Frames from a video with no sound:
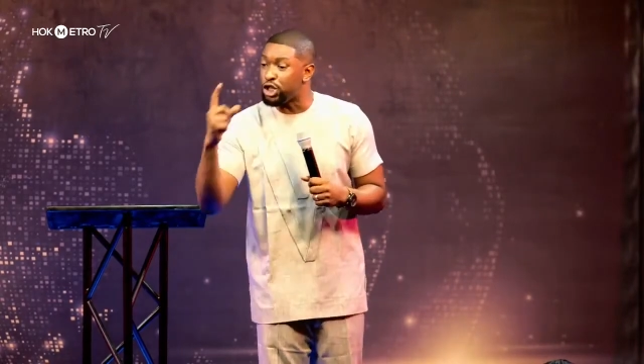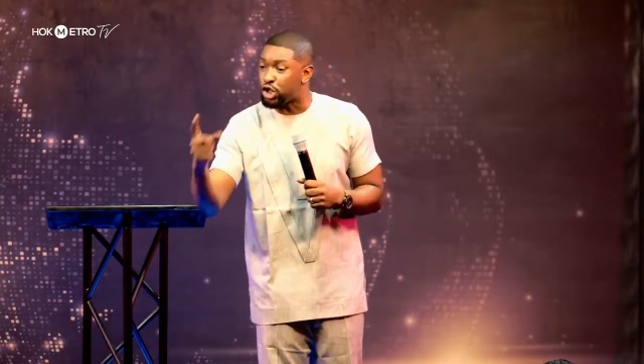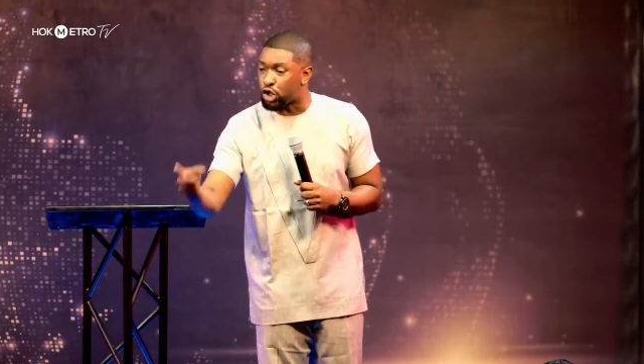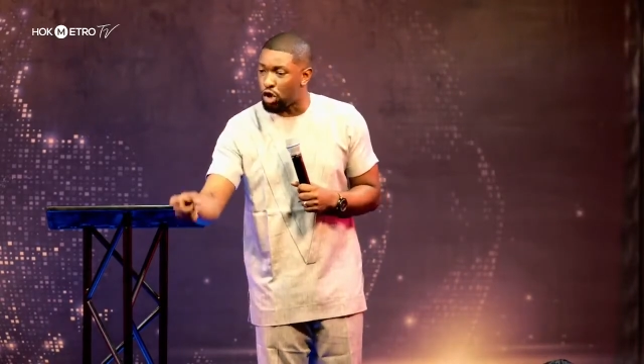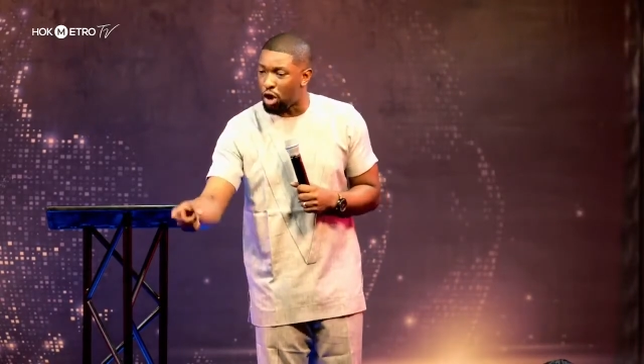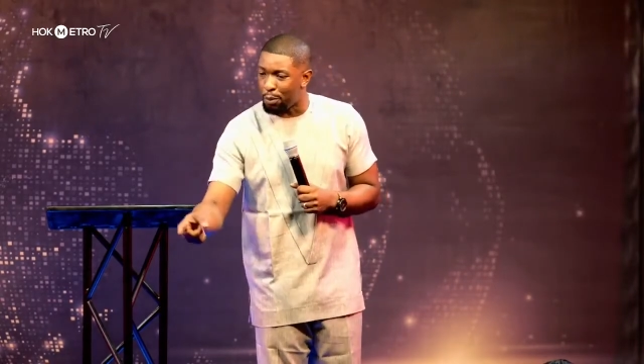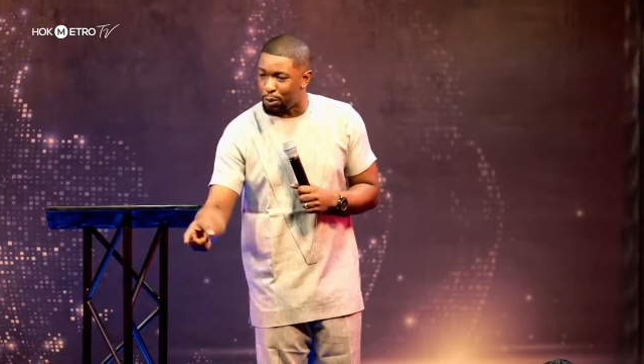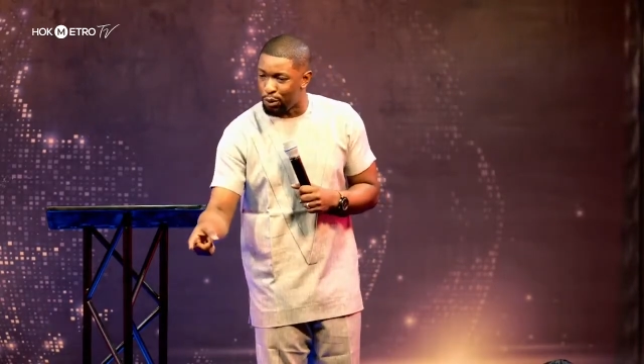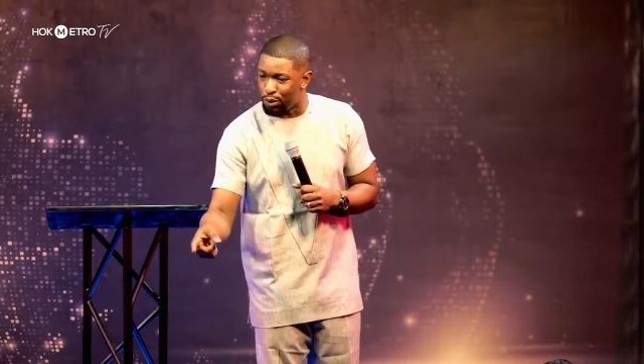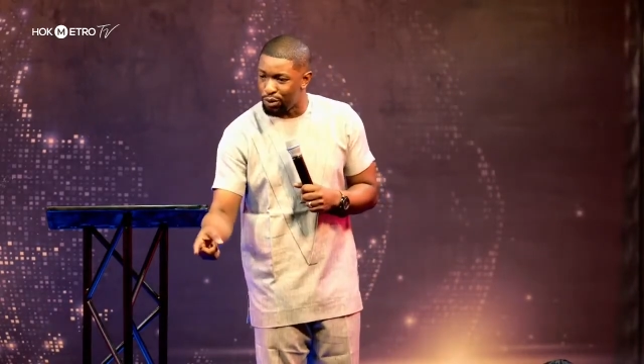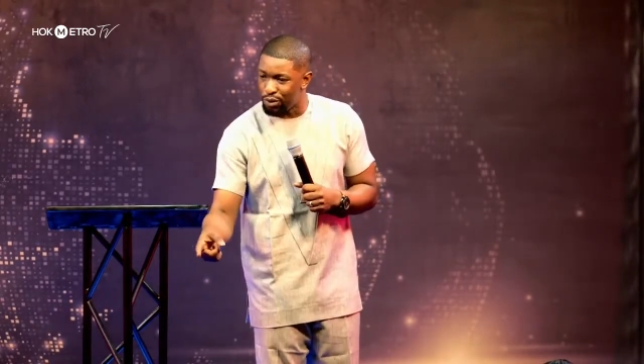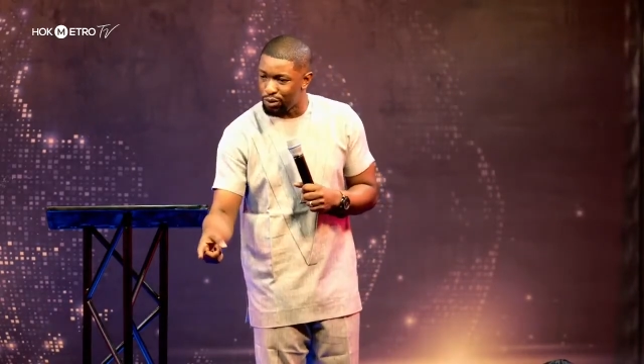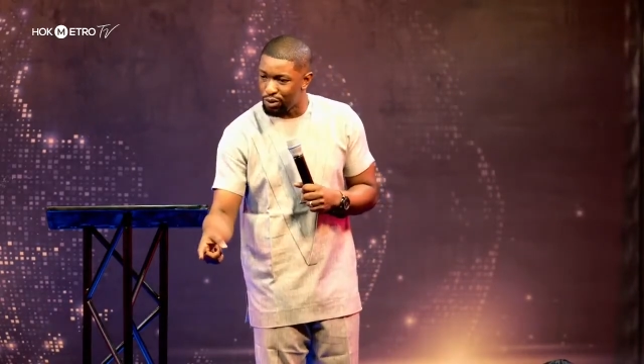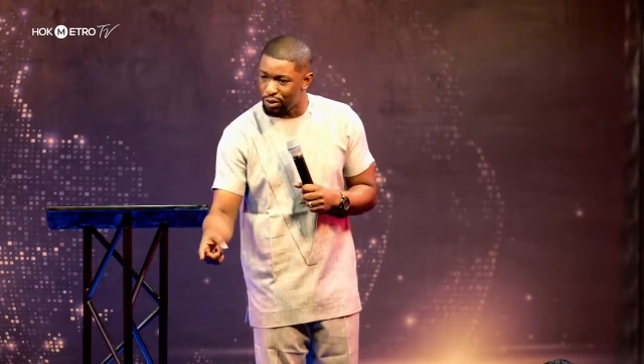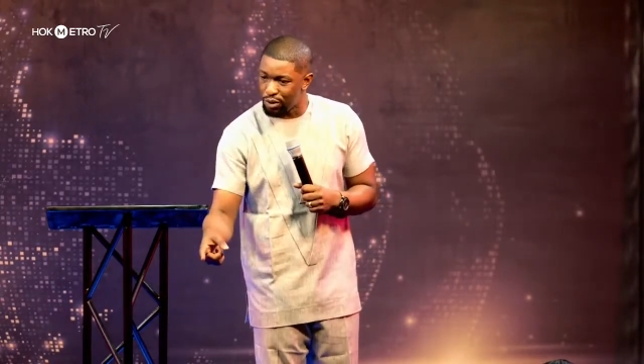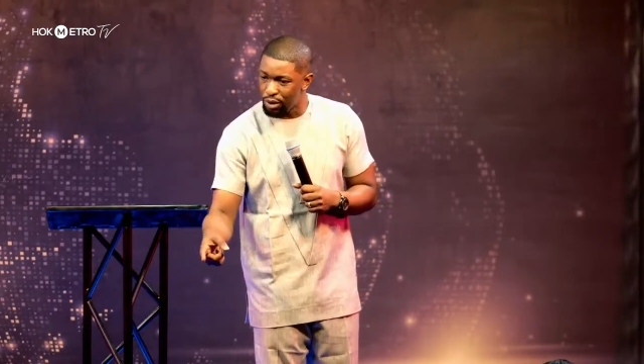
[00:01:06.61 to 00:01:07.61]

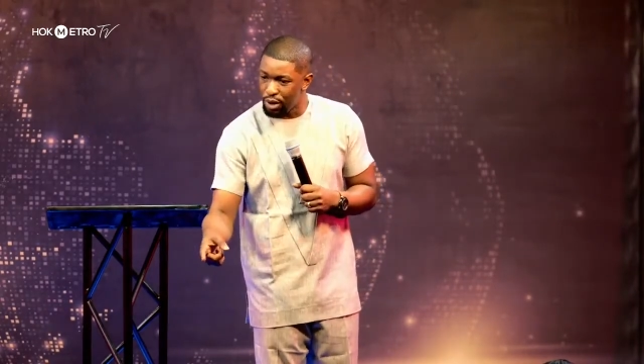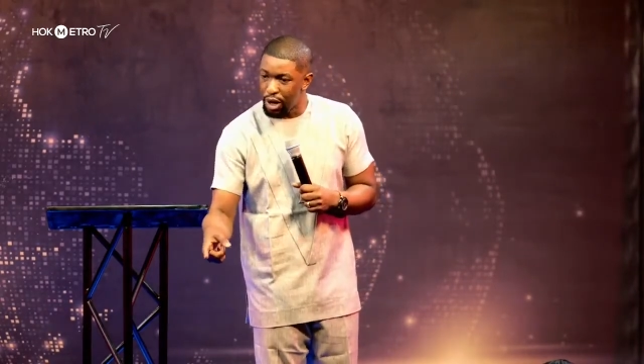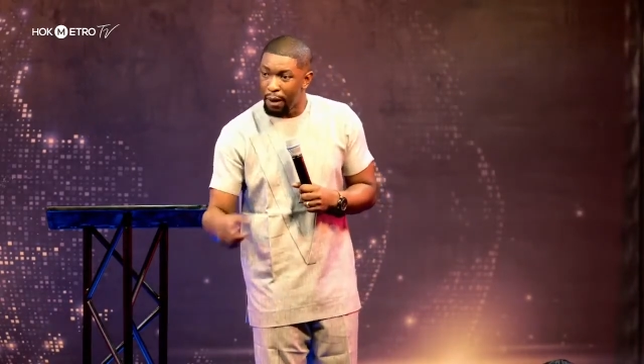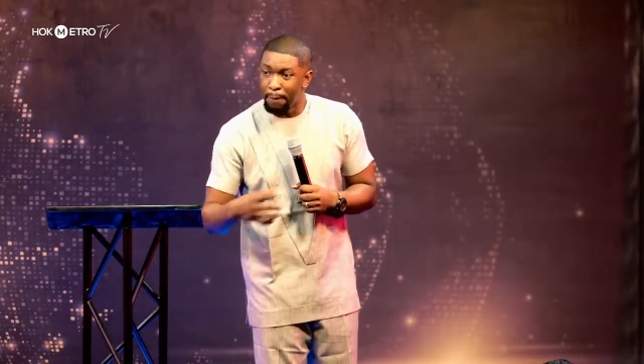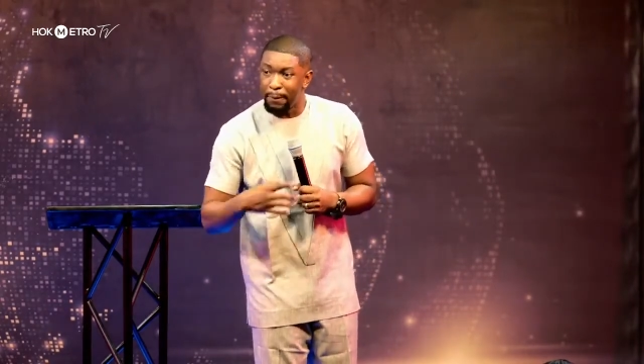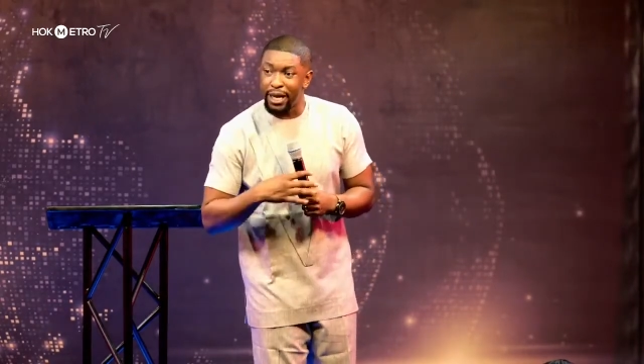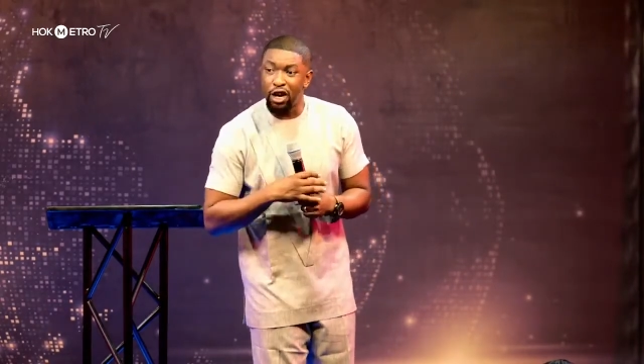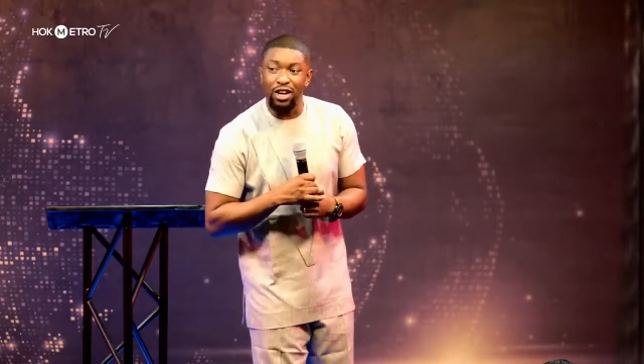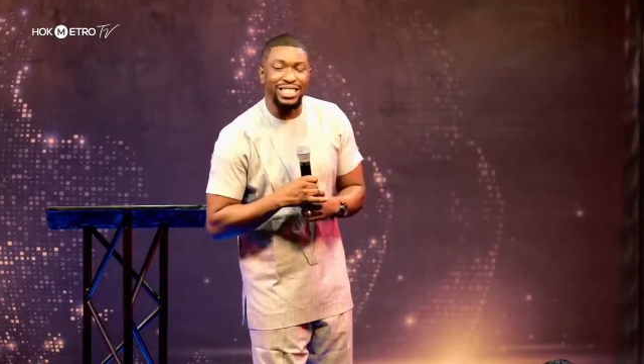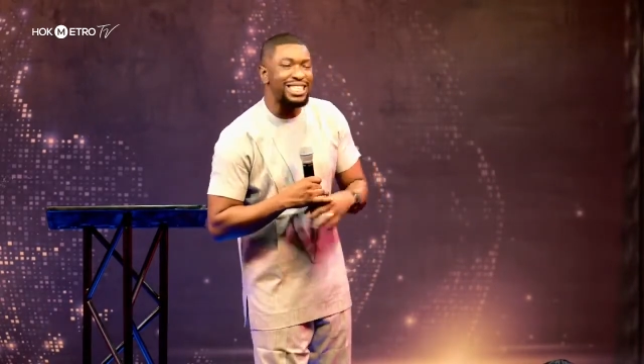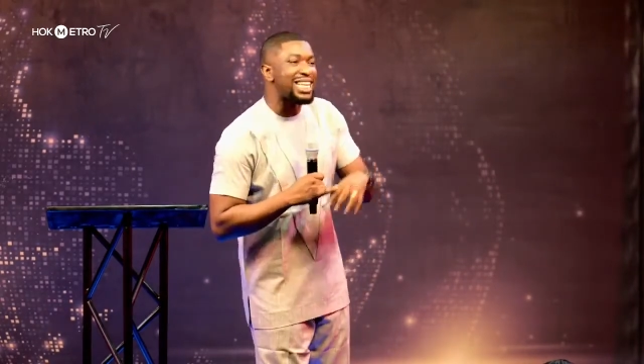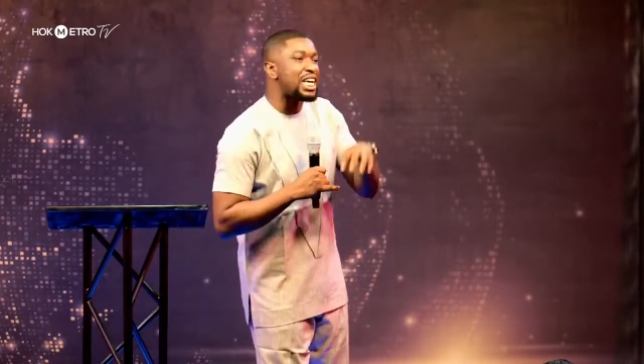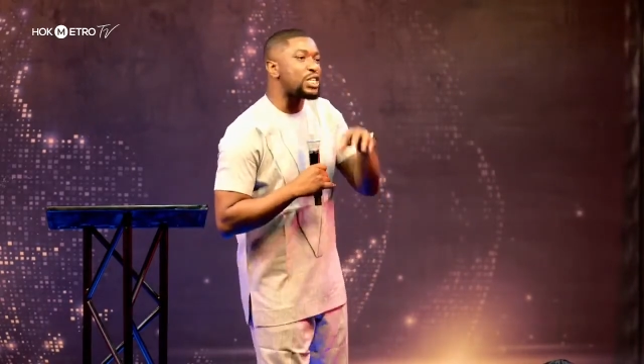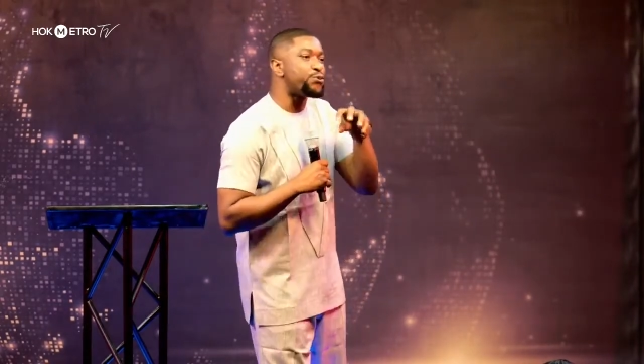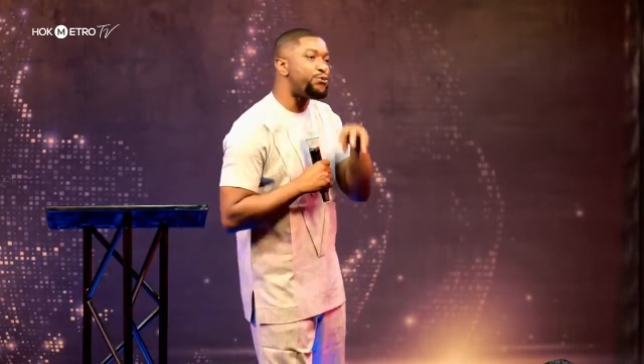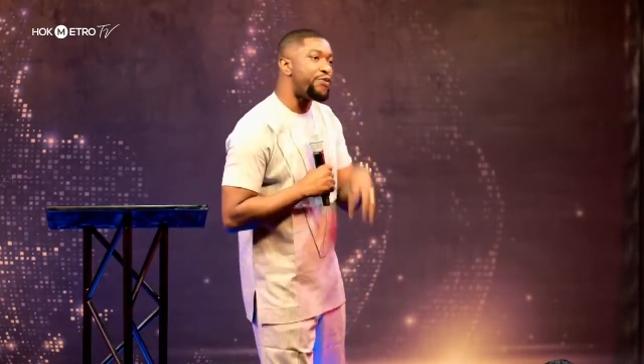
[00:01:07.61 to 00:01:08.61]
trouble, because it
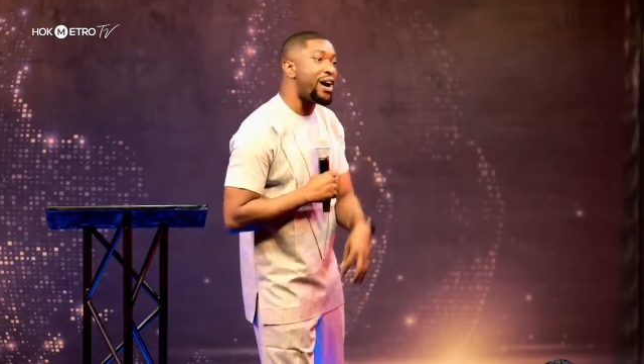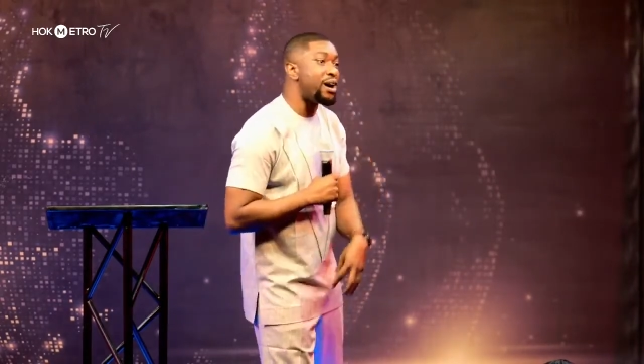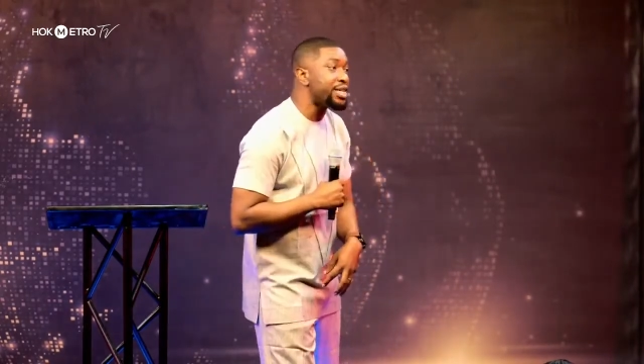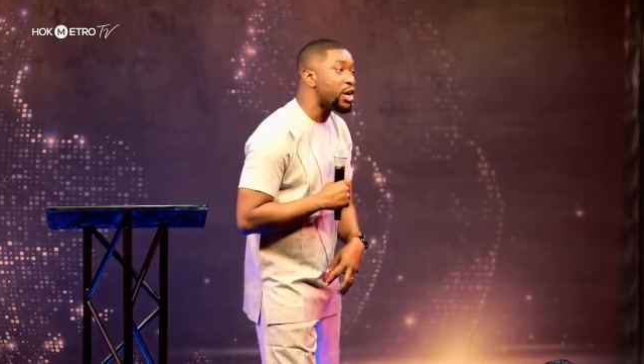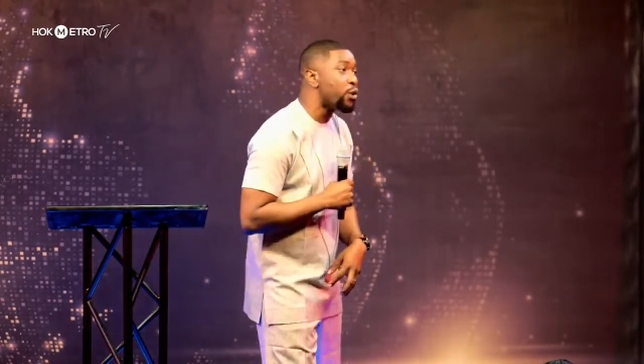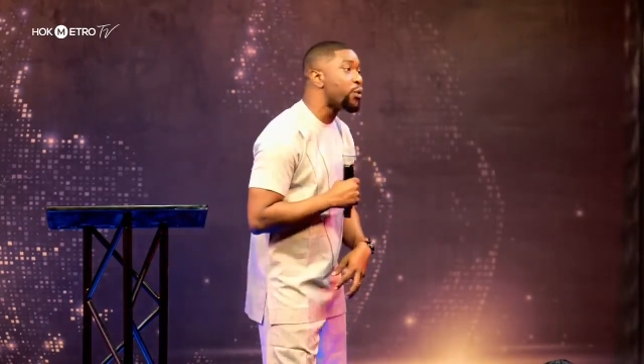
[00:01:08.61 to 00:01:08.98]
has found a way